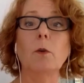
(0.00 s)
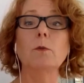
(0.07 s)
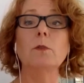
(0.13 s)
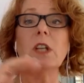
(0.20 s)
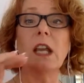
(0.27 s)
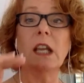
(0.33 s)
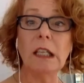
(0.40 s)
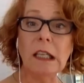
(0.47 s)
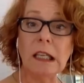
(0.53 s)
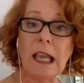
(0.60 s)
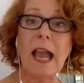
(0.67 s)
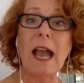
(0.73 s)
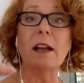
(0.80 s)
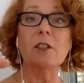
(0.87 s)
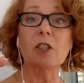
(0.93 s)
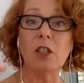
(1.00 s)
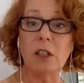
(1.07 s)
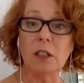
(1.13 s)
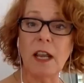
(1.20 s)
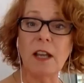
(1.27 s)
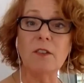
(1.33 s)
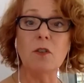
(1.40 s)
taking
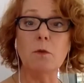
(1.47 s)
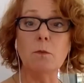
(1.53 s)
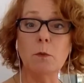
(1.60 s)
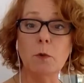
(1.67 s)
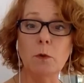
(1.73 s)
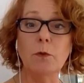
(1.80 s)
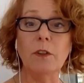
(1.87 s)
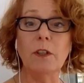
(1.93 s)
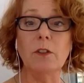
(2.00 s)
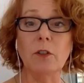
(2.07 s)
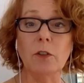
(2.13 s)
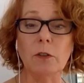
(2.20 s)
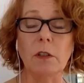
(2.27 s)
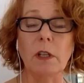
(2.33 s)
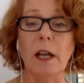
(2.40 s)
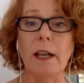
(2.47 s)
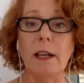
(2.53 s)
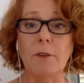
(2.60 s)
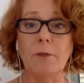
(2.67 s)
action as you move in your life.